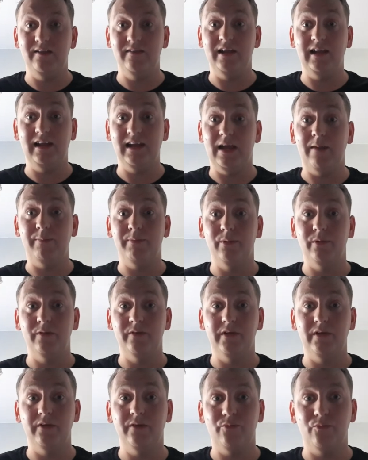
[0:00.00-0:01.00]
really happy with
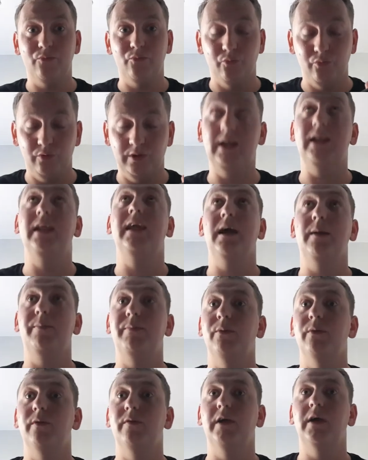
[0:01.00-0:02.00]
it. Really happy
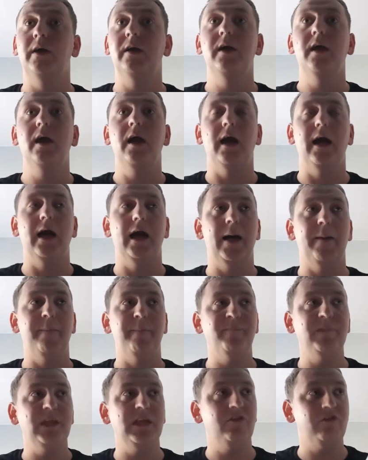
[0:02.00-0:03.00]
with it.
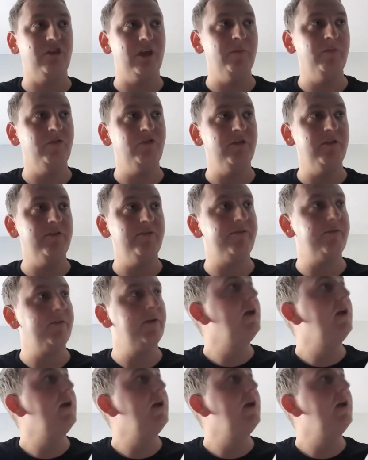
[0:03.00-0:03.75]
In terms of